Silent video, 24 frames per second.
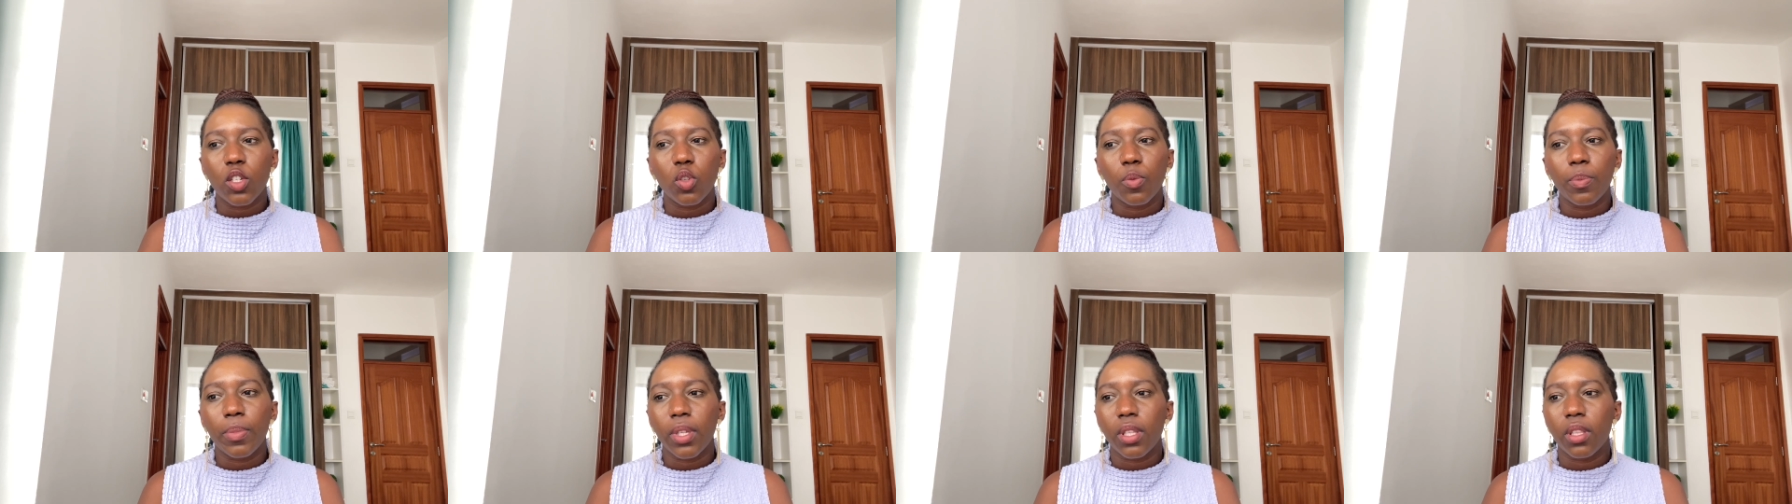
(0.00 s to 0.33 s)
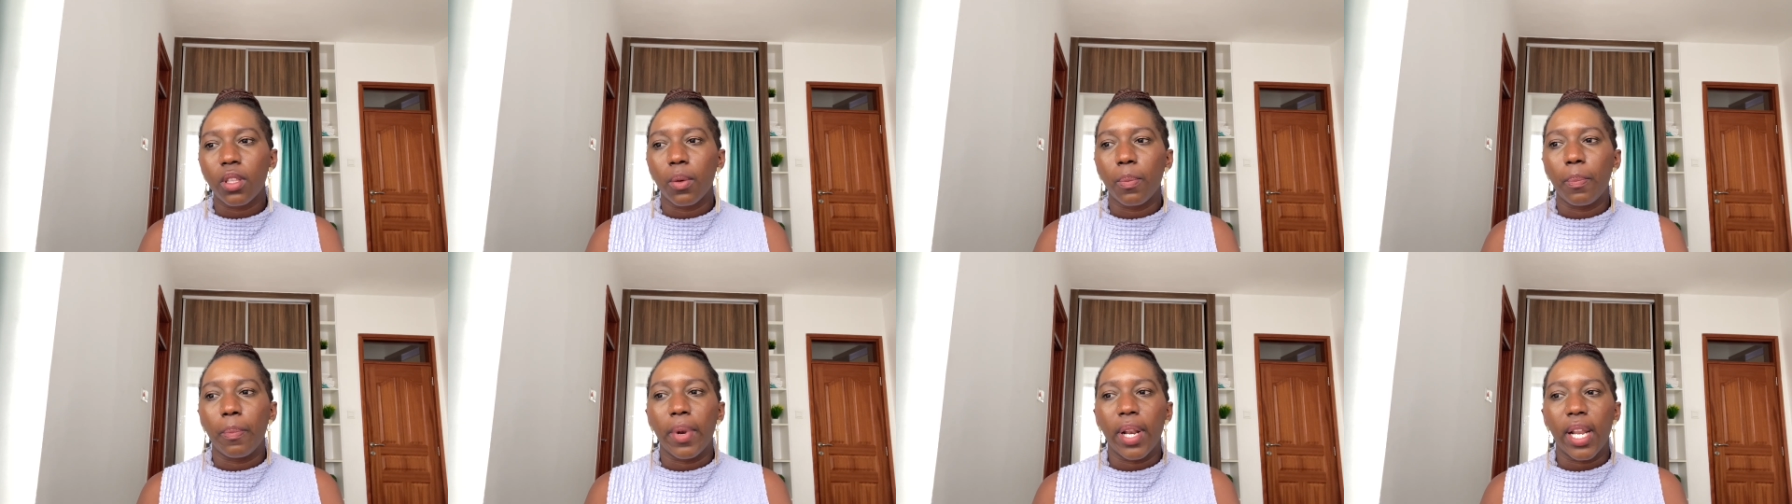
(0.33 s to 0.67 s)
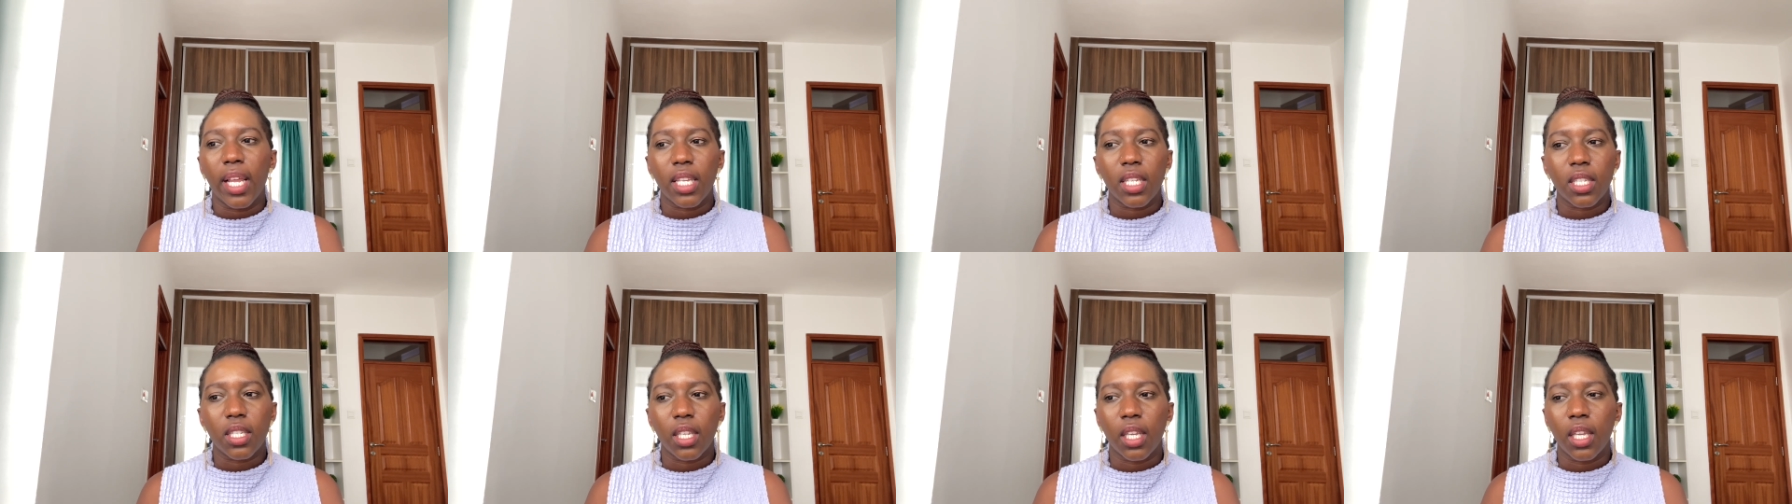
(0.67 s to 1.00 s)
to be the
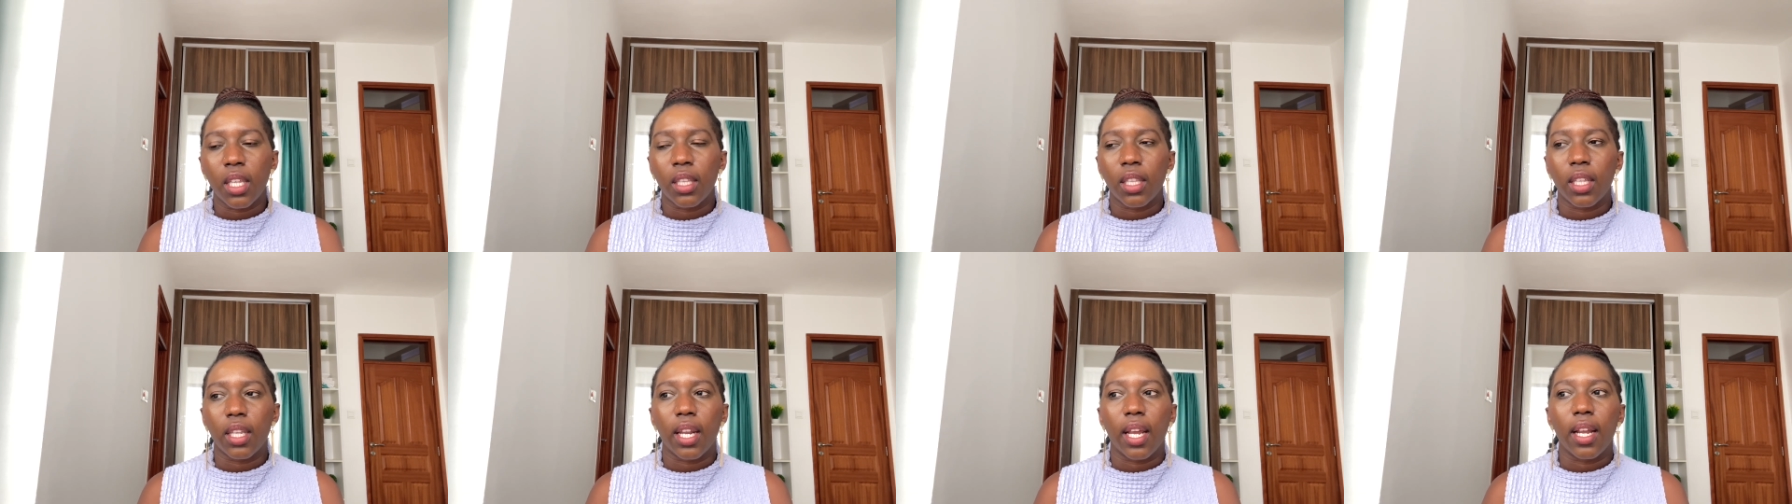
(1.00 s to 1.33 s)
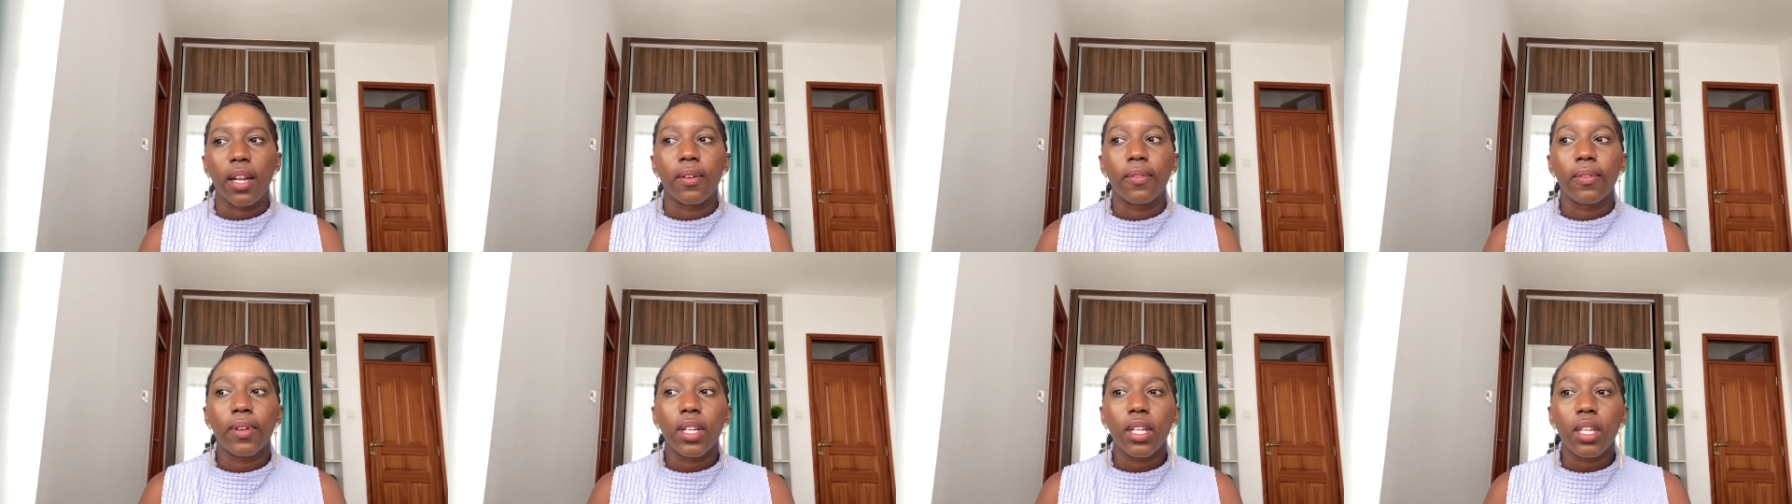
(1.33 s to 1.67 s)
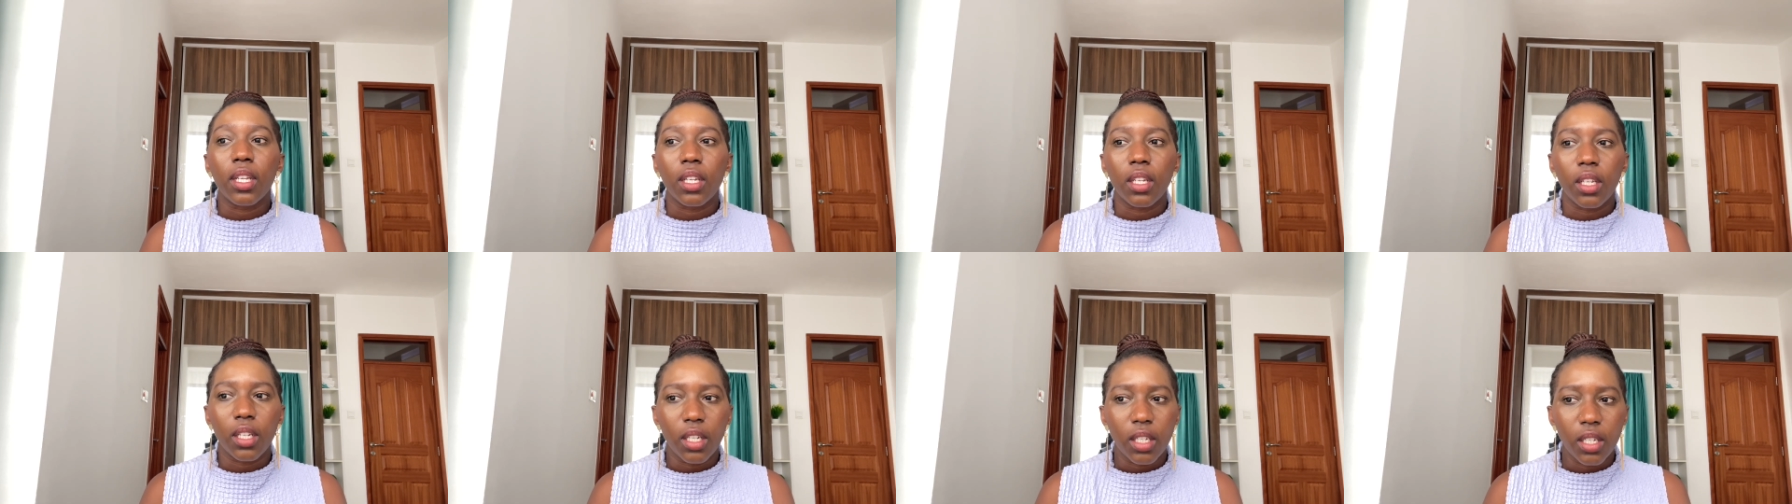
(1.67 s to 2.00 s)
blessing that I
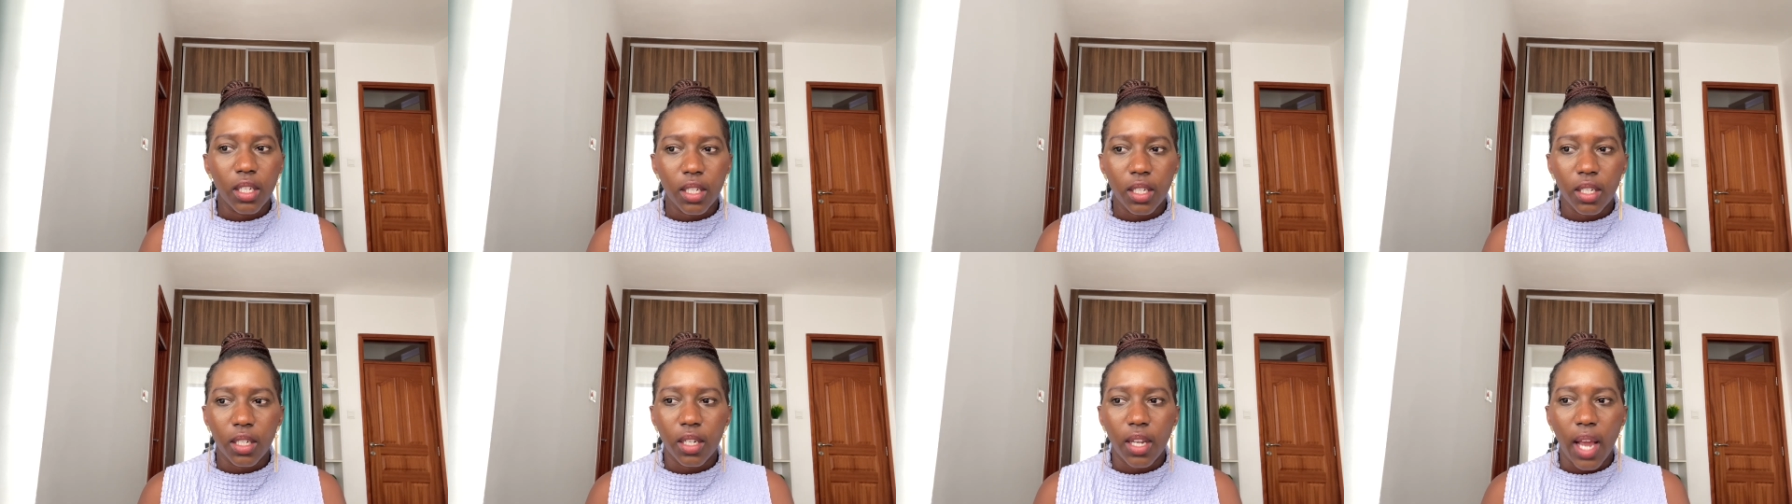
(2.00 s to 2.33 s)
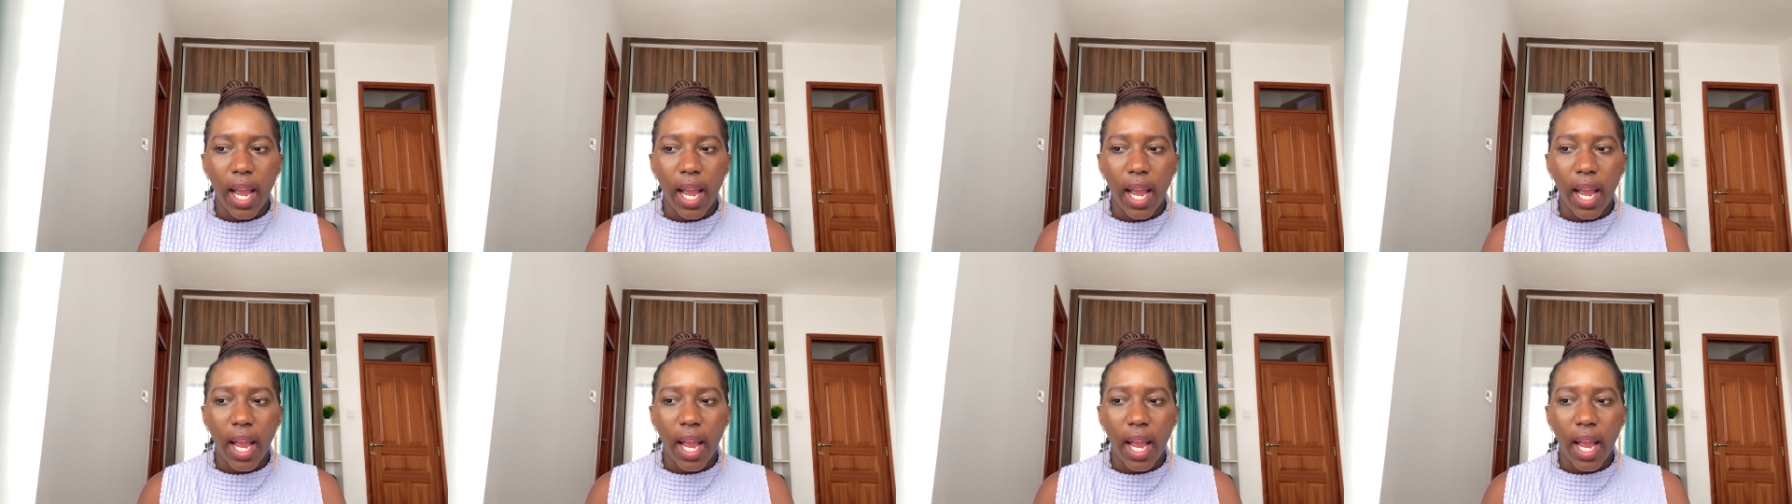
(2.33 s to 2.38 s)
really needed.